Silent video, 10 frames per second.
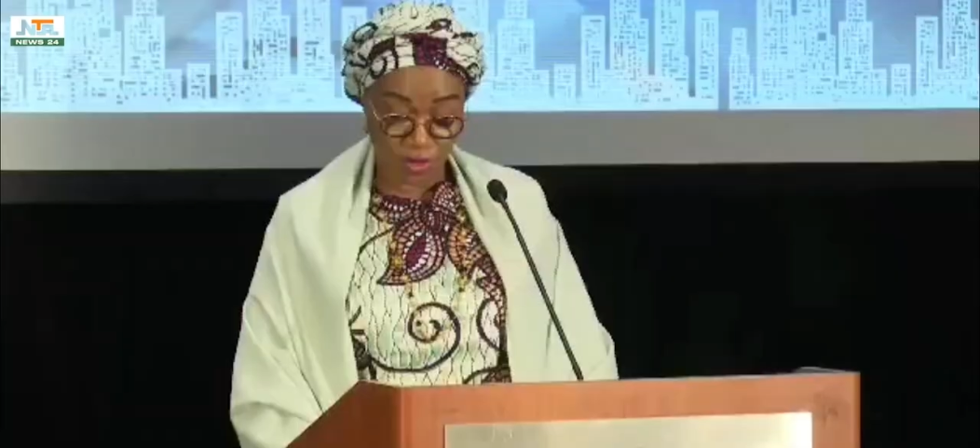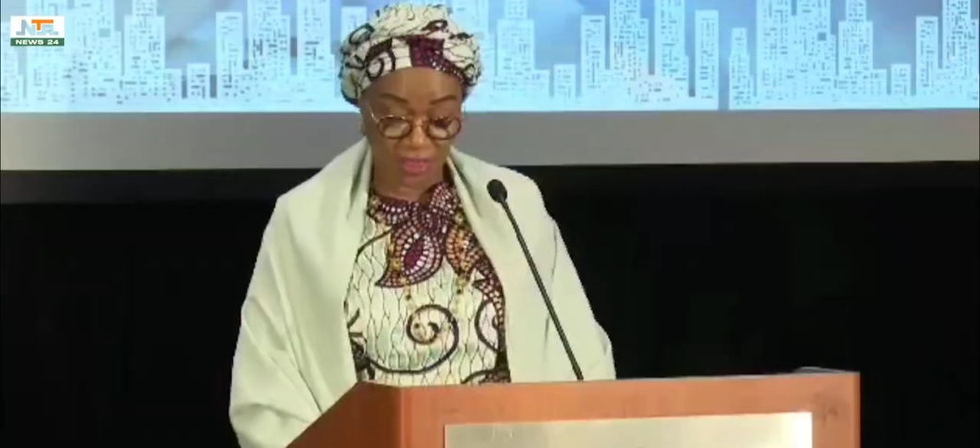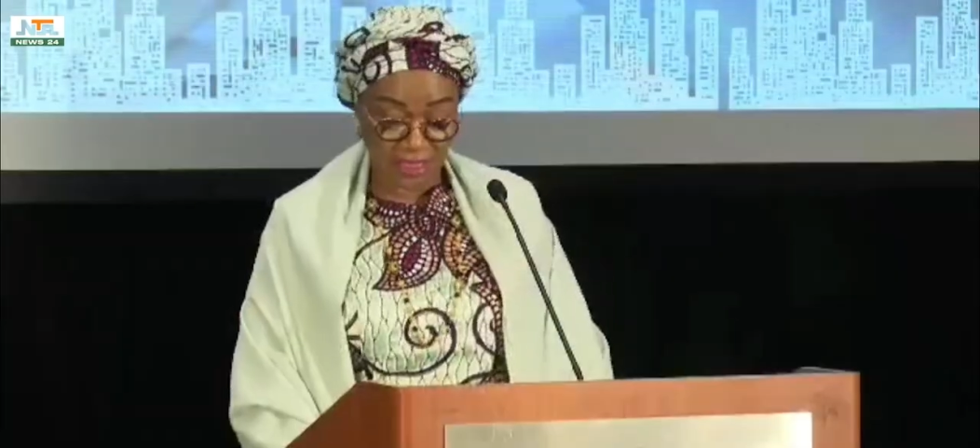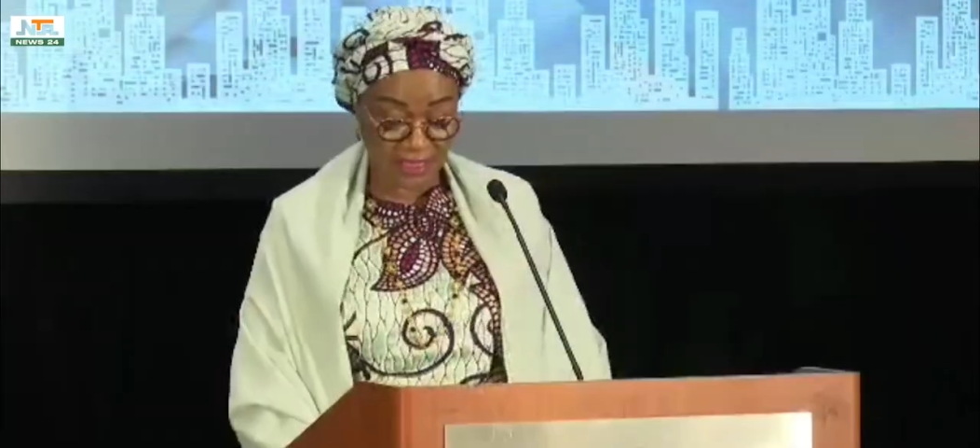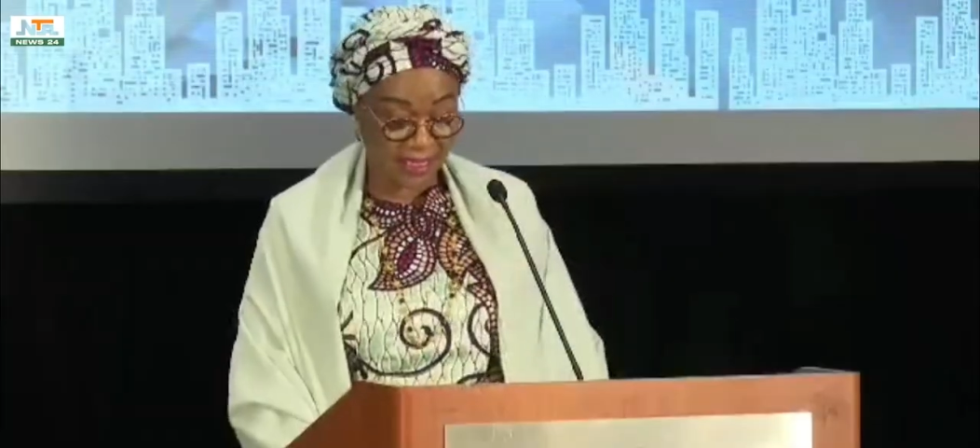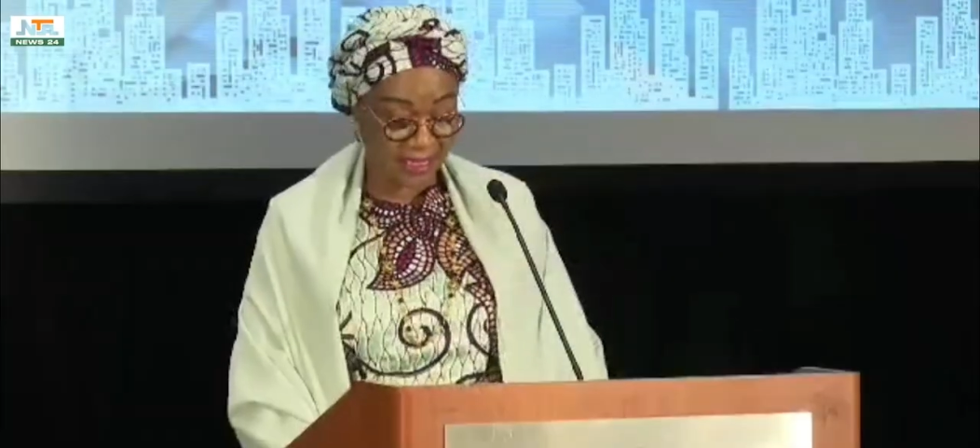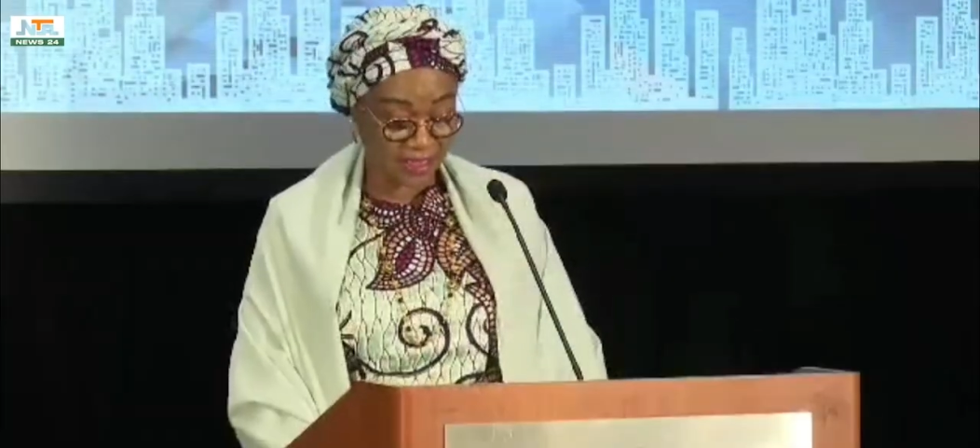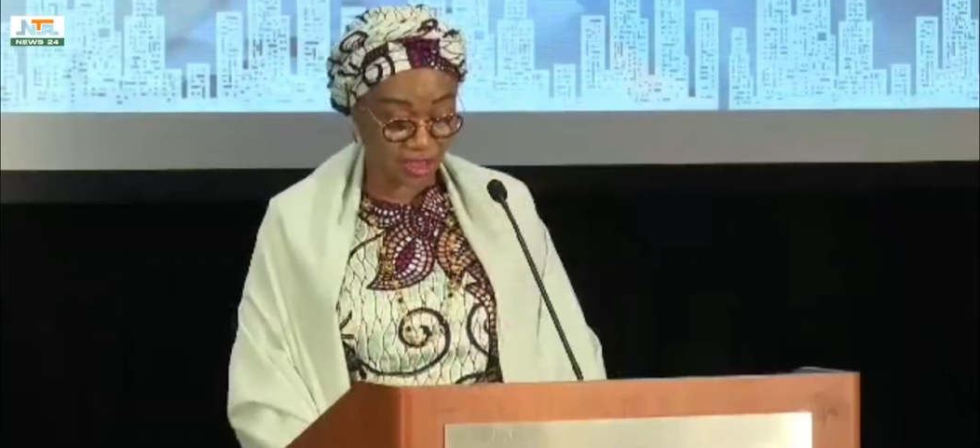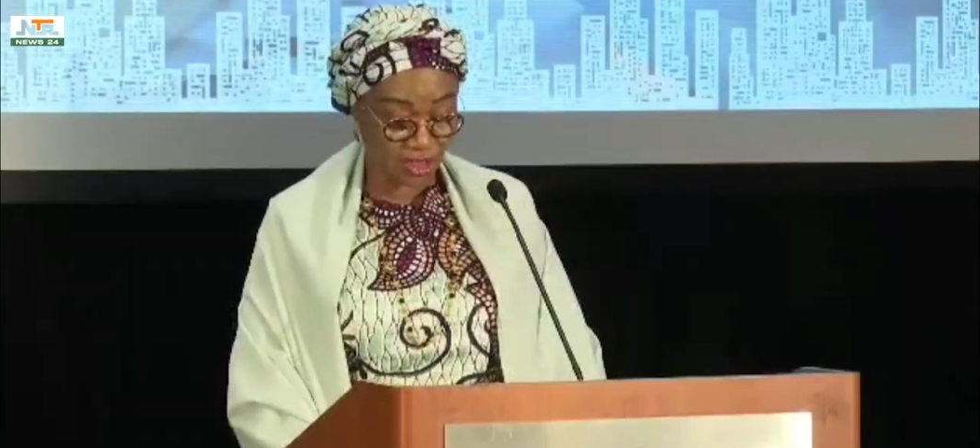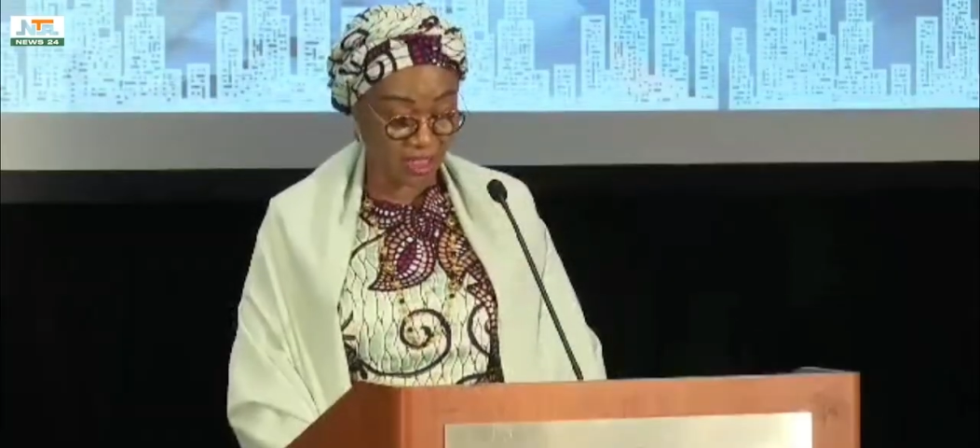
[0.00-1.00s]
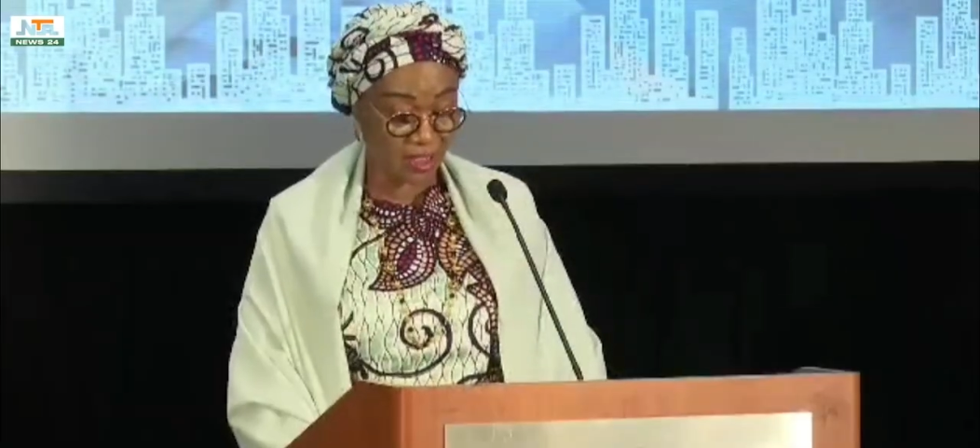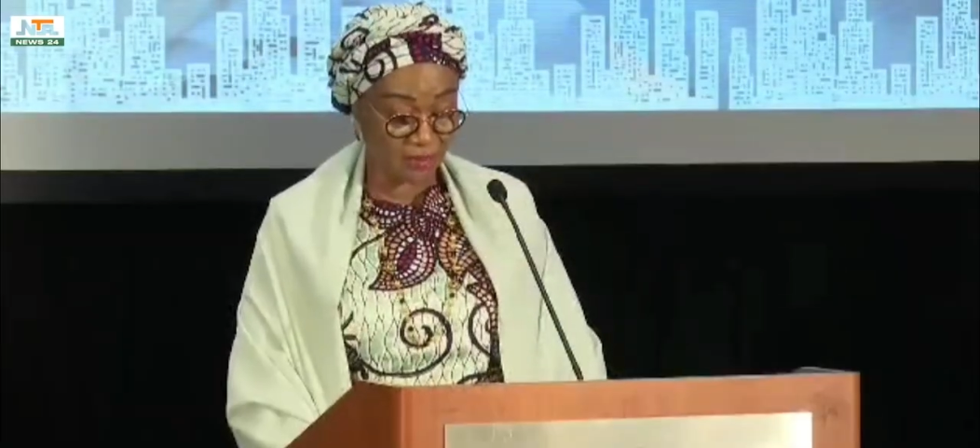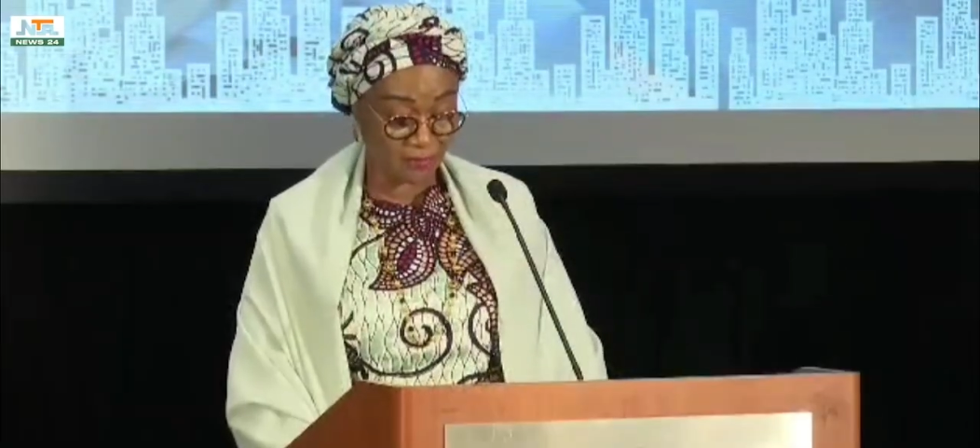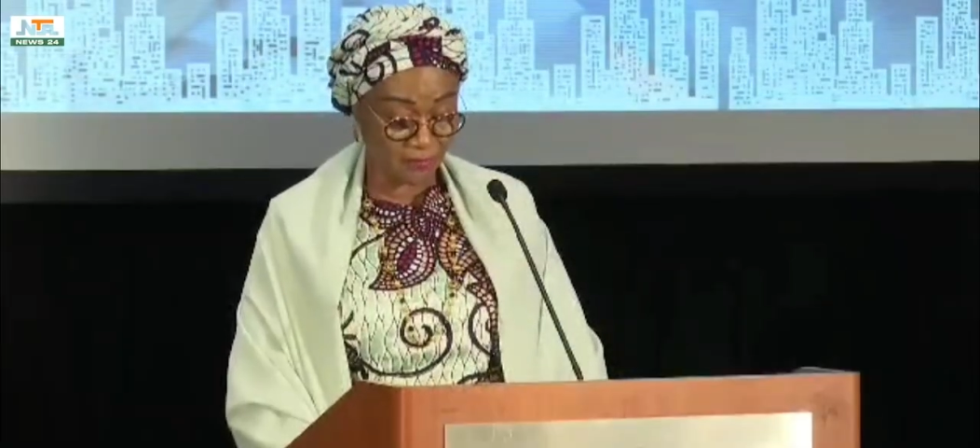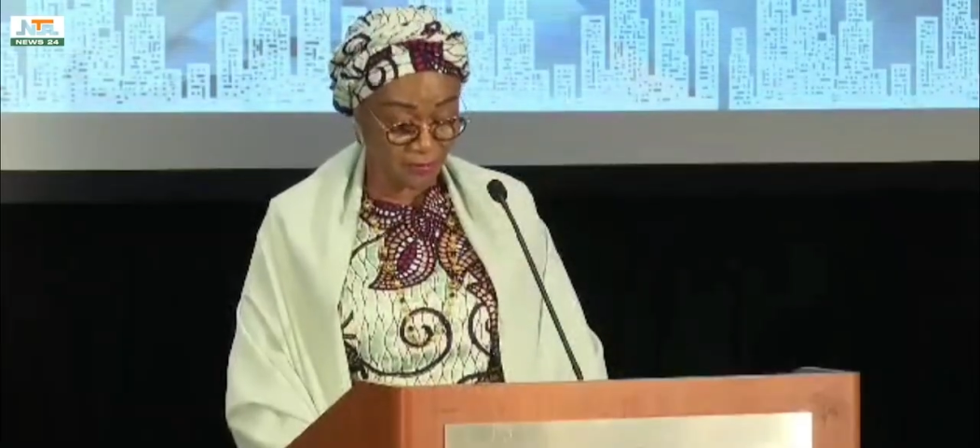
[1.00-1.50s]
donate an
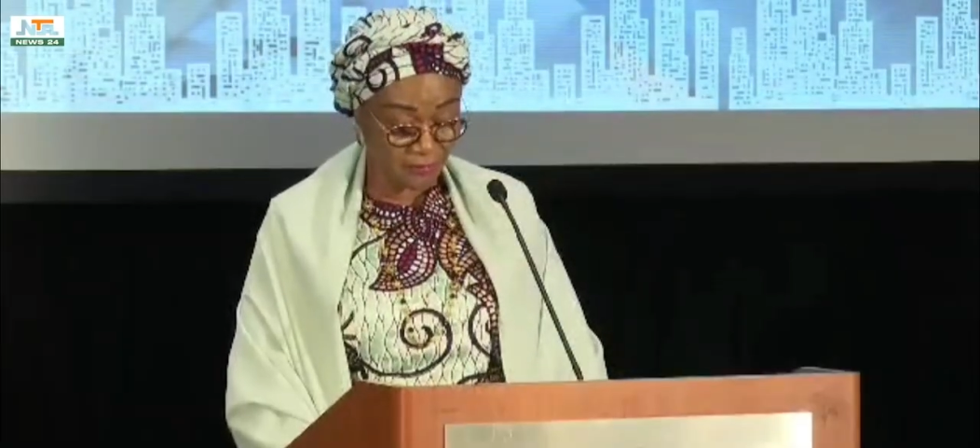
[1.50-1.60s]
additional